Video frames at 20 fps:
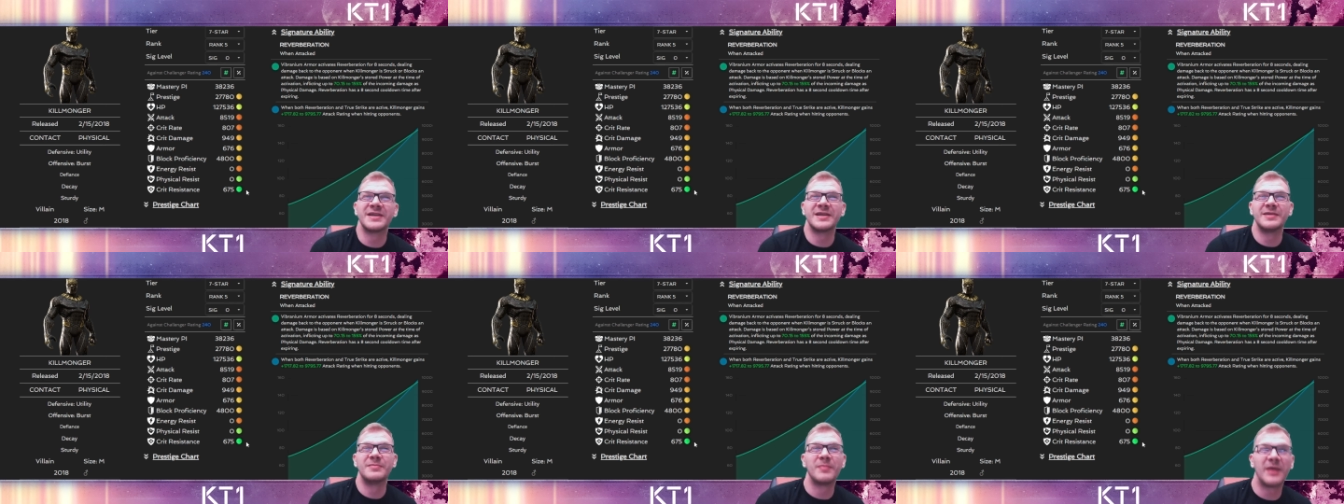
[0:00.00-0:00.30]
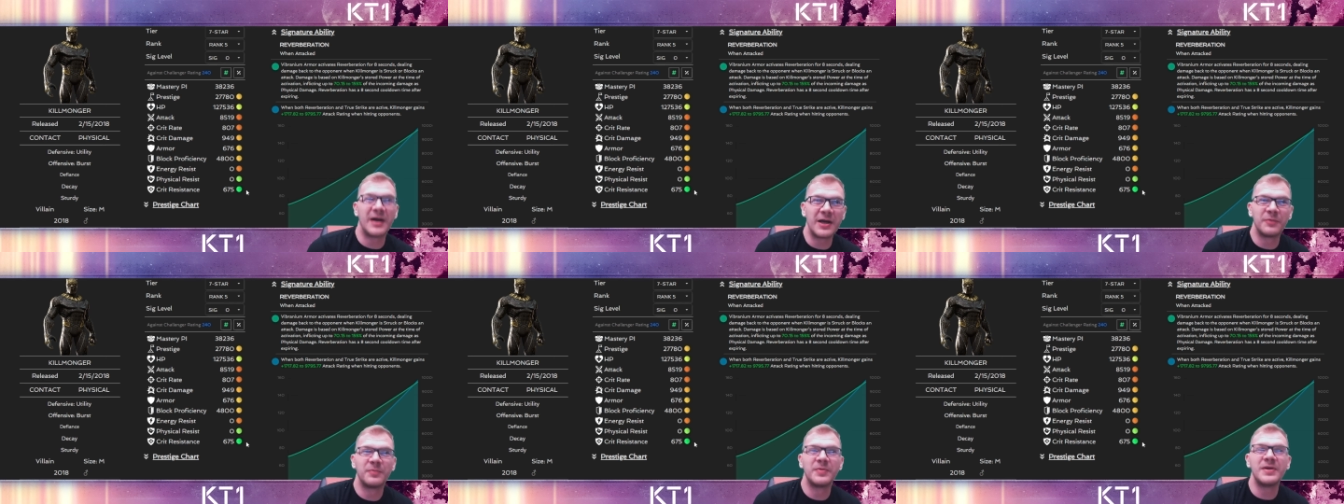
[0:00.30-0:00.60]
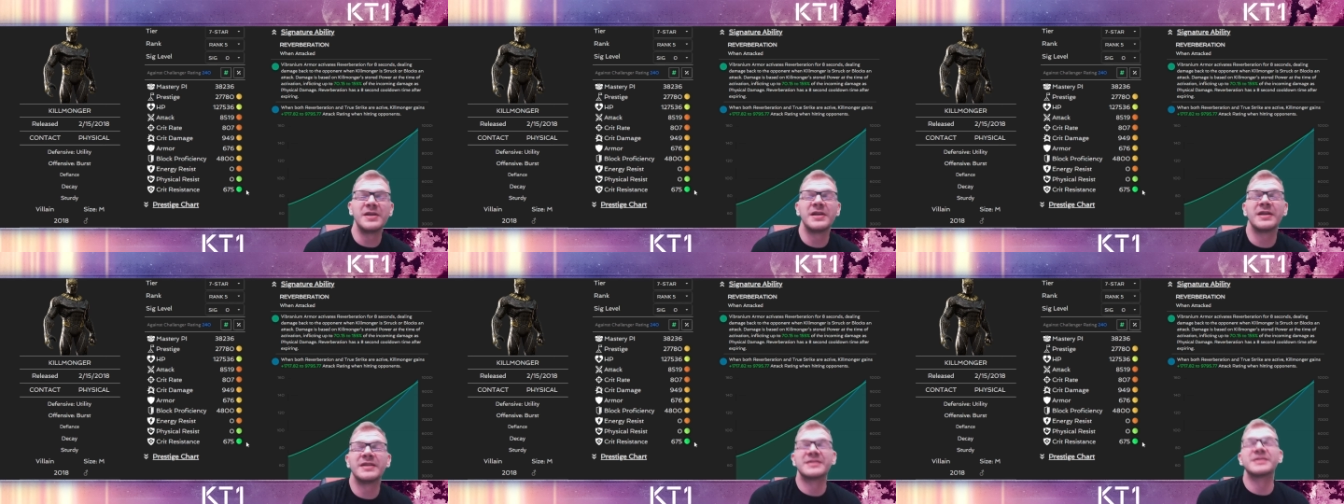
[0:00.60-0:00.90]
in my
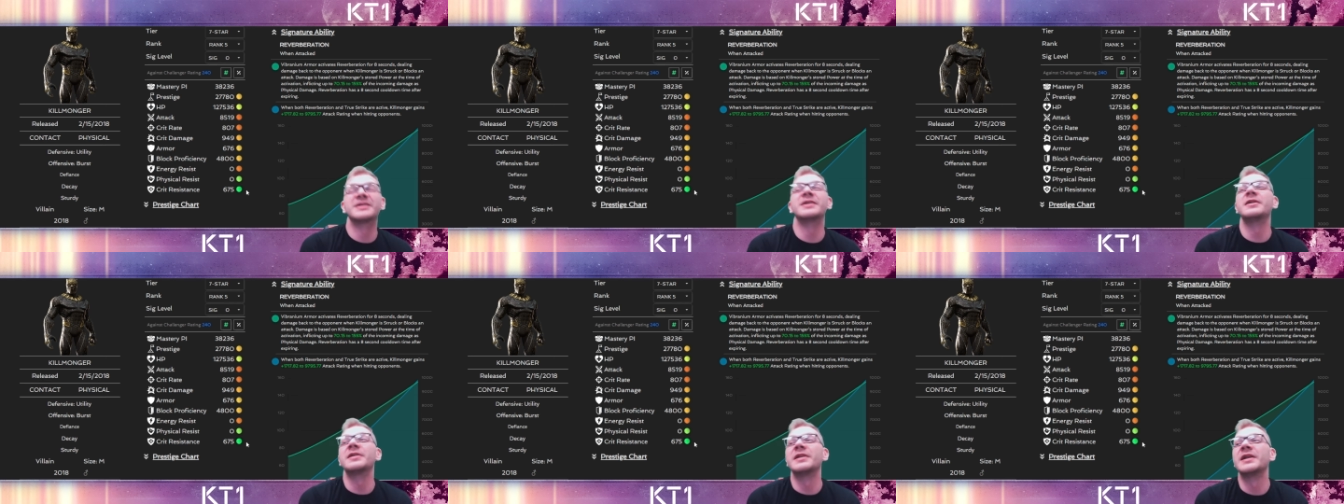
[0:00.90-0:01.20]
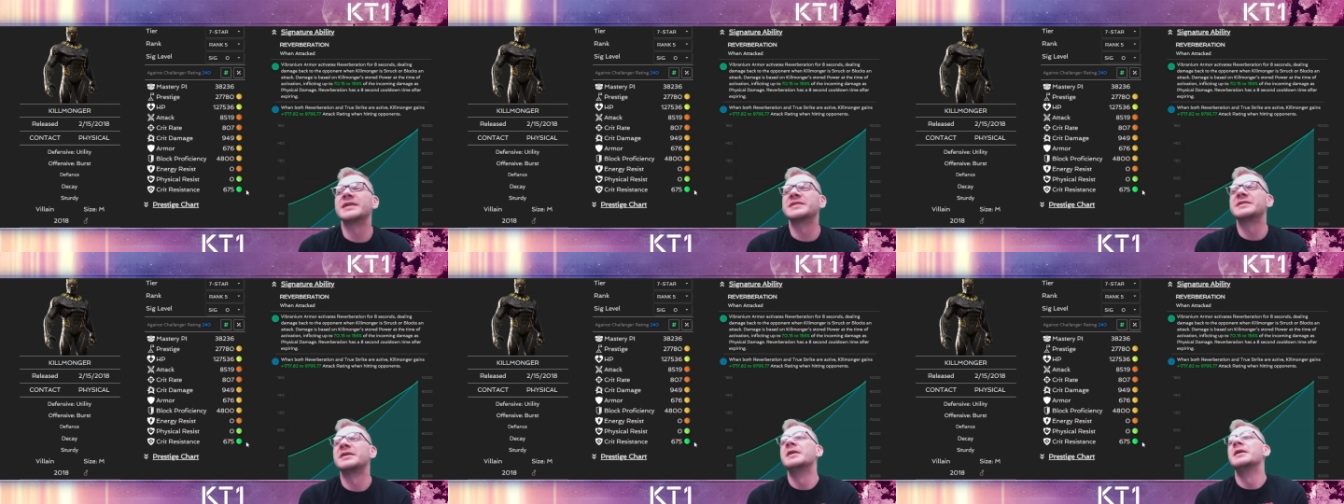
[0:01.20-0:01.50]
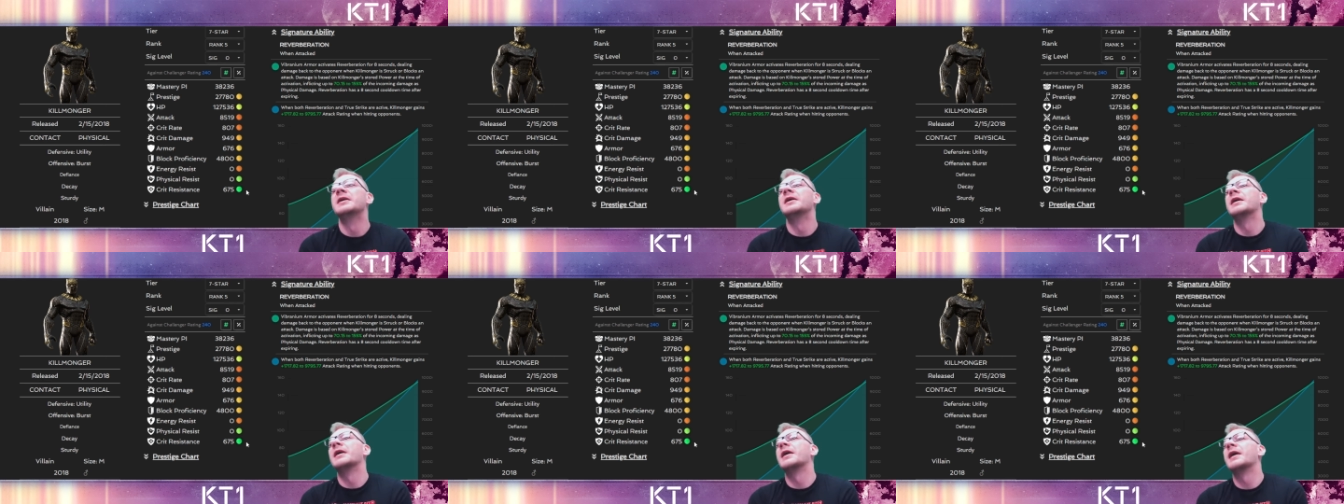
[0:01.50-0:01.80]
opinion, skill class
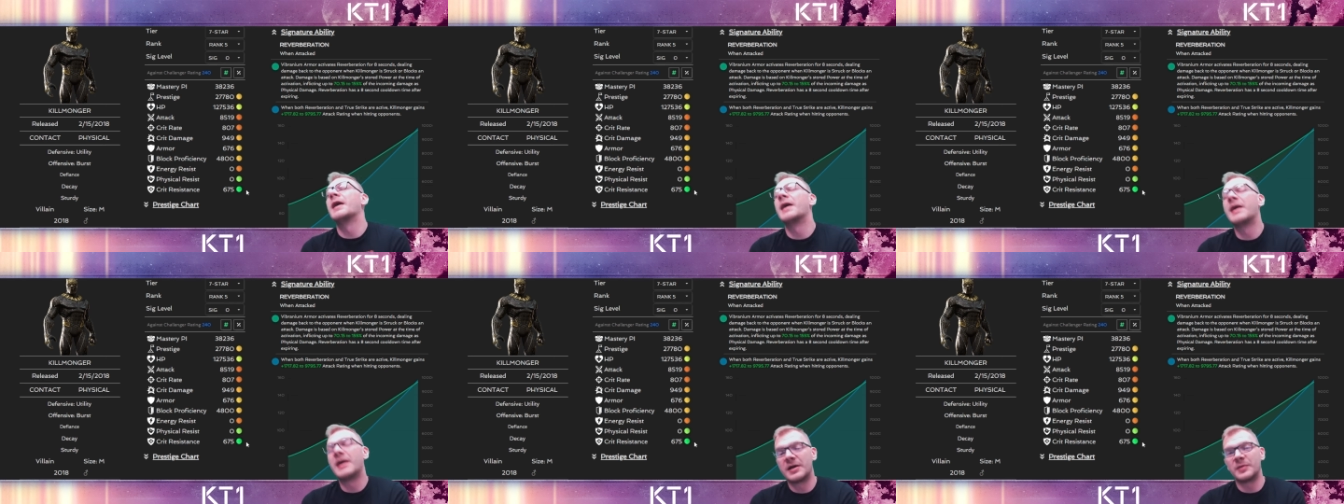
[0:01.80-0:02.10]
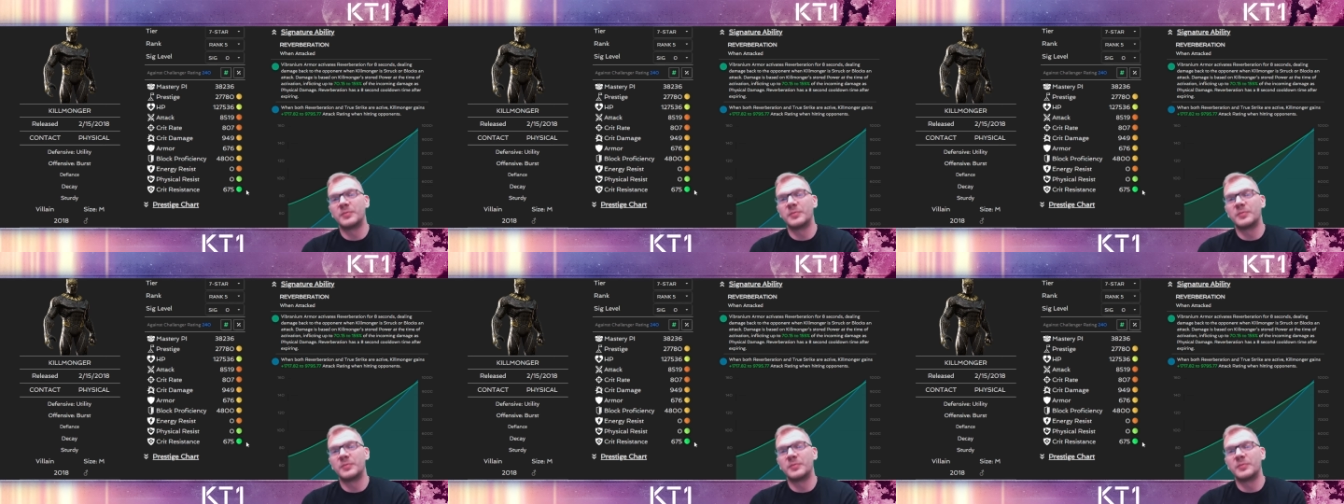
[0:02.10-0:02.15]
are